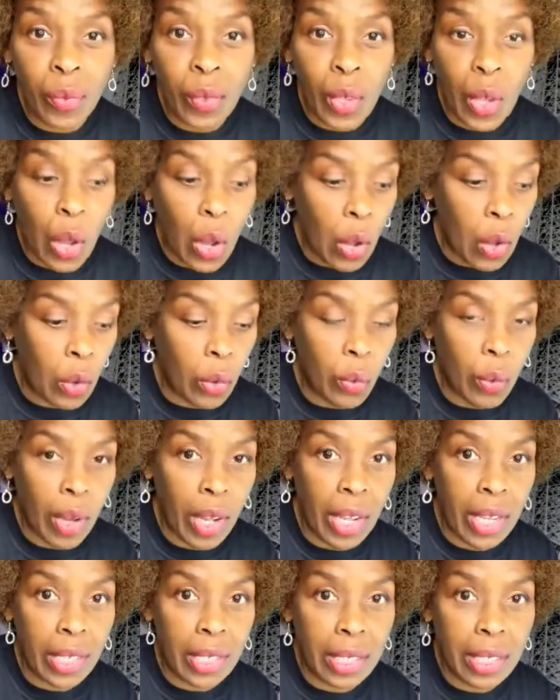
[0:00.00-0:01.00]
All
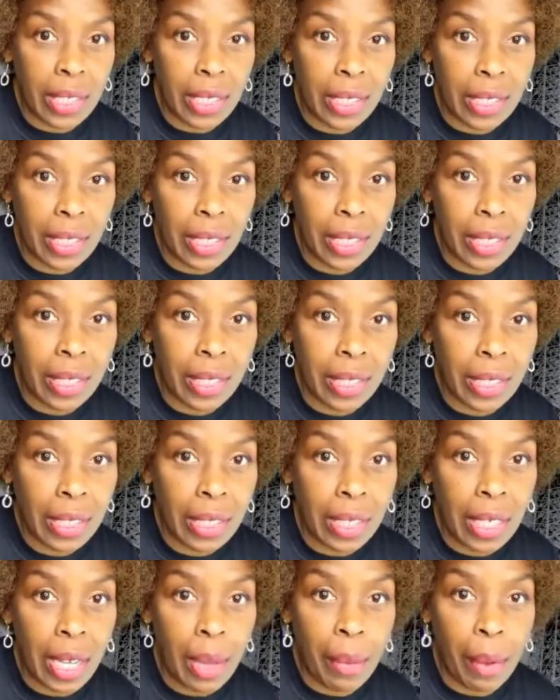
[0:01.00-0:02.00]
right.
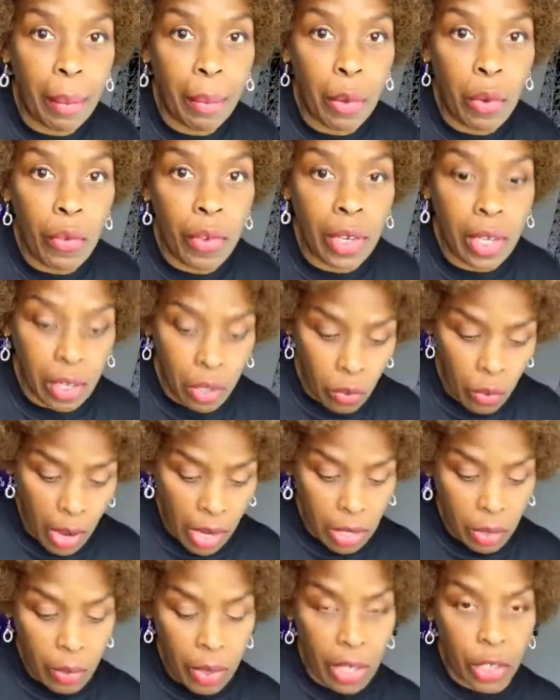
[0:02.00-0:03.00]
Am I moving in the right
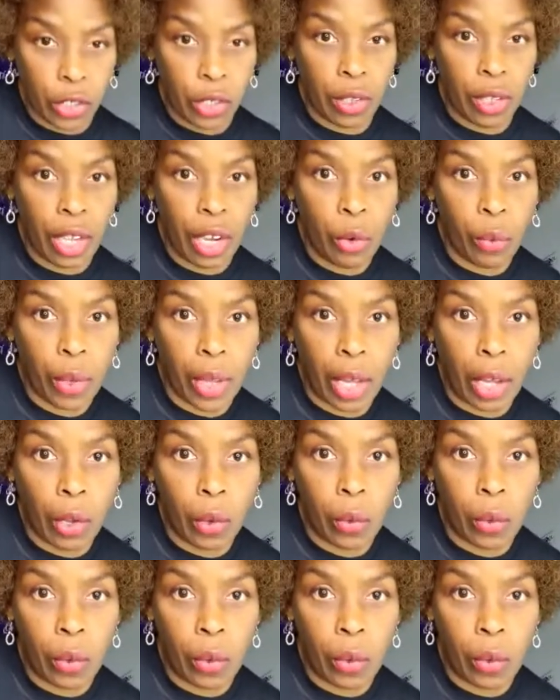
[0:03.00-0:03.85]
direction? There we go.